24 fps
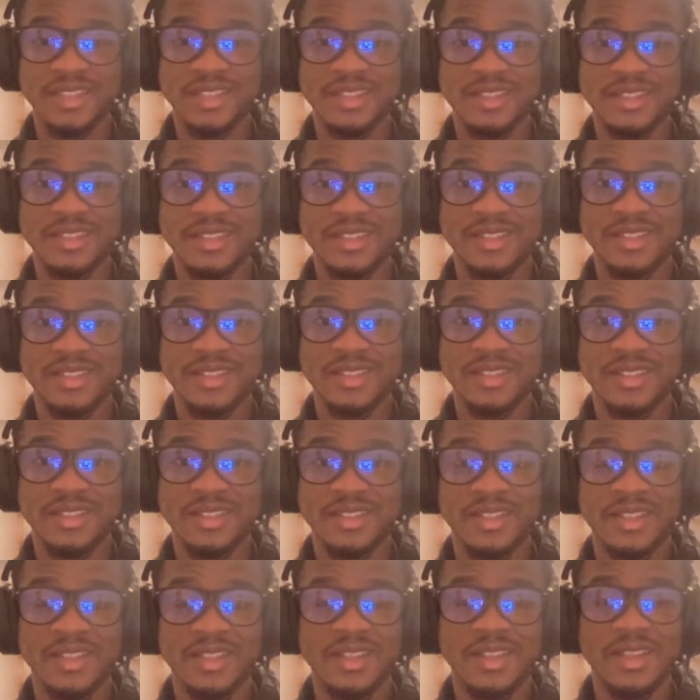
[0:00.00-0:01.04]
accept it?
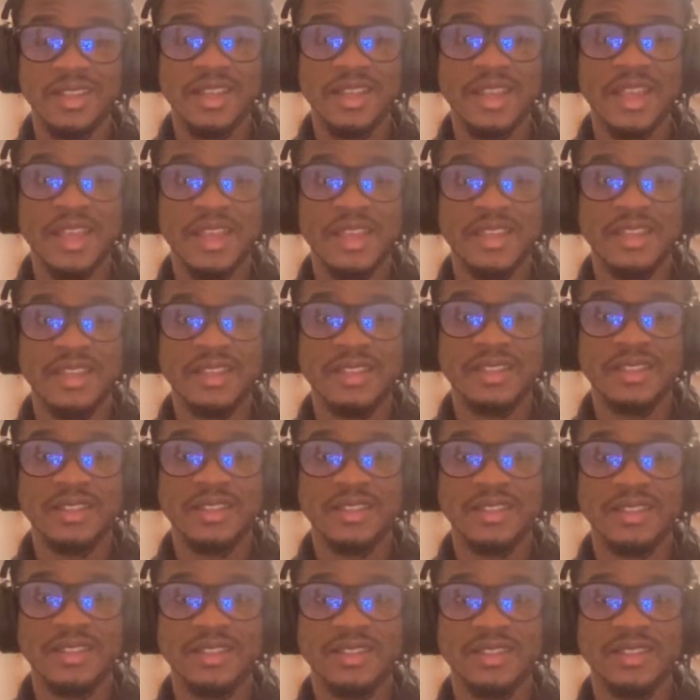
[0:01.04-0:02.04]
Do the Bucks accept it?